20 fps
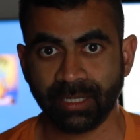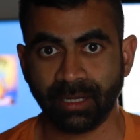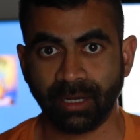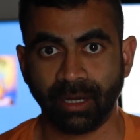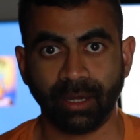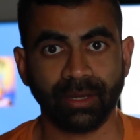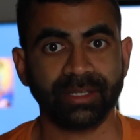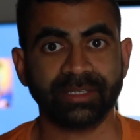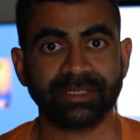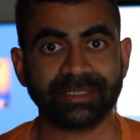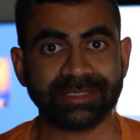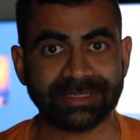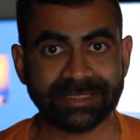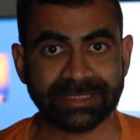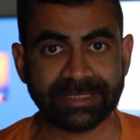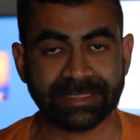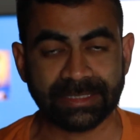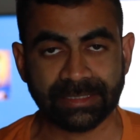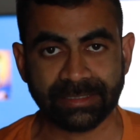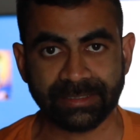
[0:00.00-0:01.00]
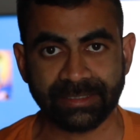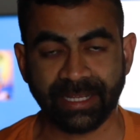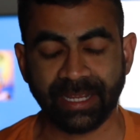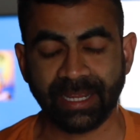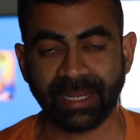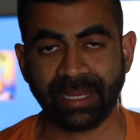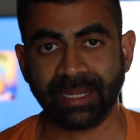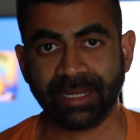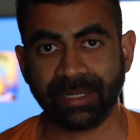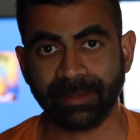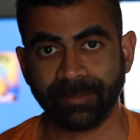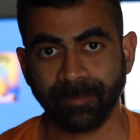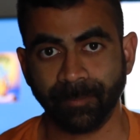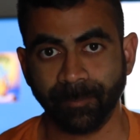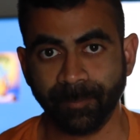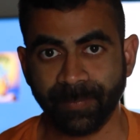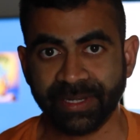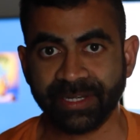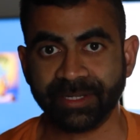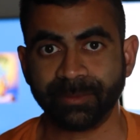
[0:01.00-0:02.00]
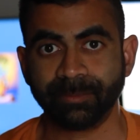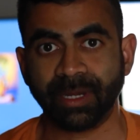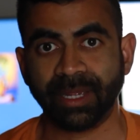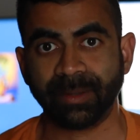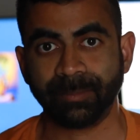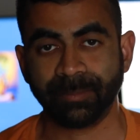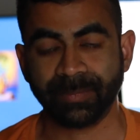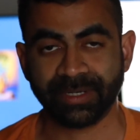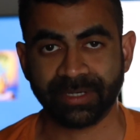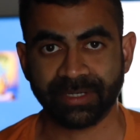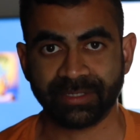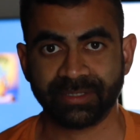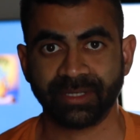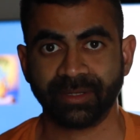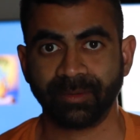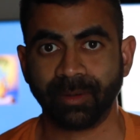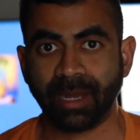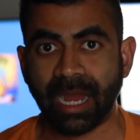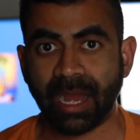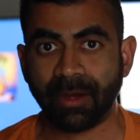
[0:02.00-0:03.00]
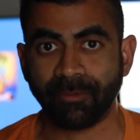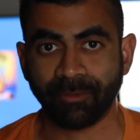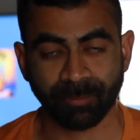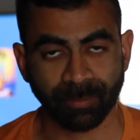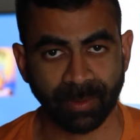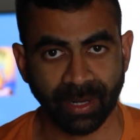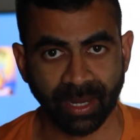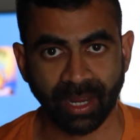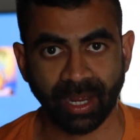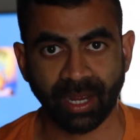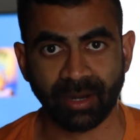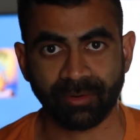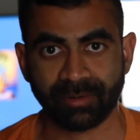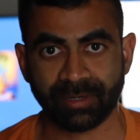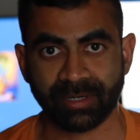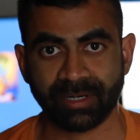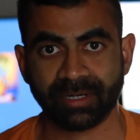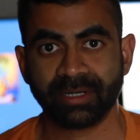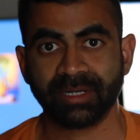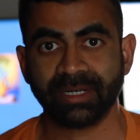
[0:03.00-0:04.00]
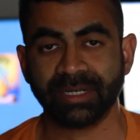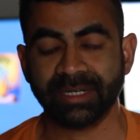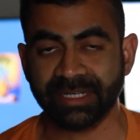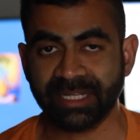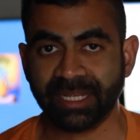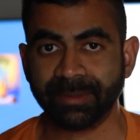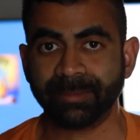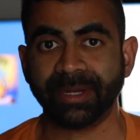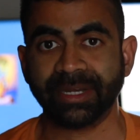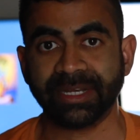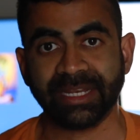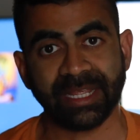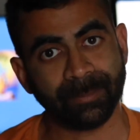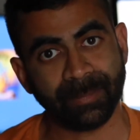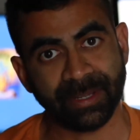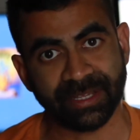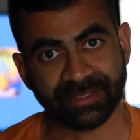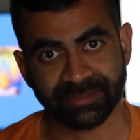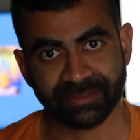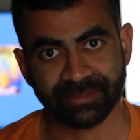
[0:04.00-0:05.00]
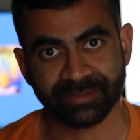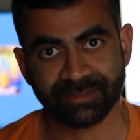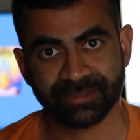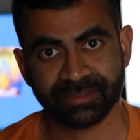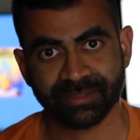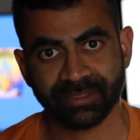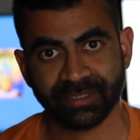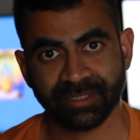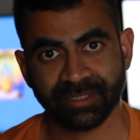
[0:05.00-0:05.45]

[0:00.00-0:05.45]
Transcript: on a single day, minute by minute, hour by hour, day by day basis.